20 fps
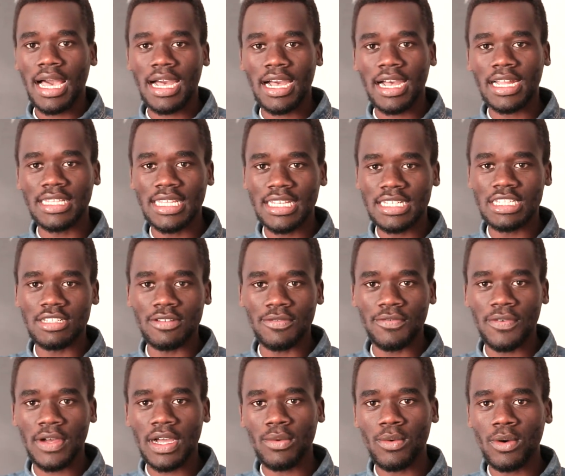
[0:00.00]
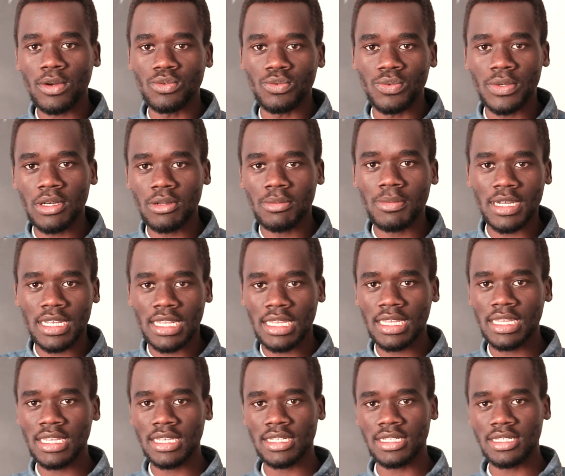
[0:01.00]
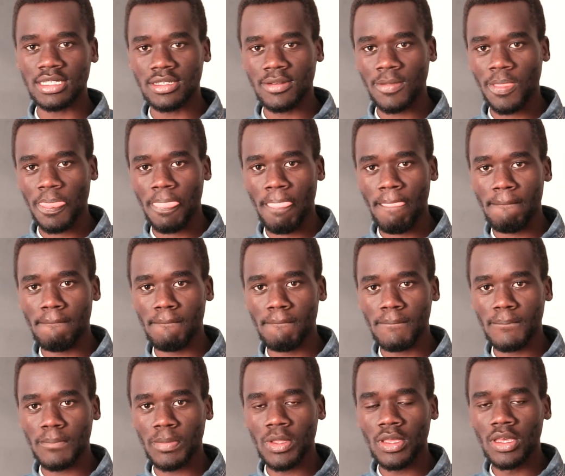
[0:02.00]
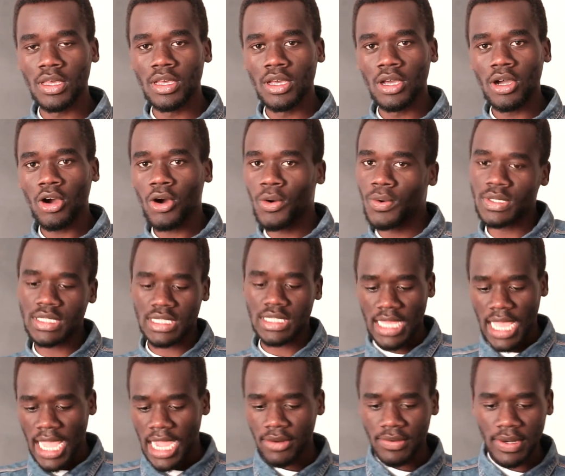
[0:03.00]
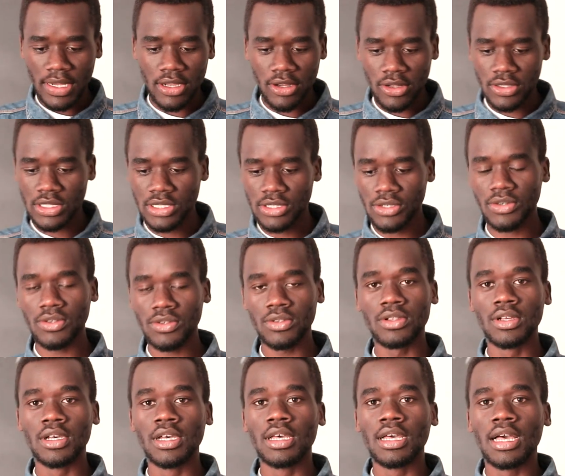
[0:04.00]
identify what real money is. Or is agricultural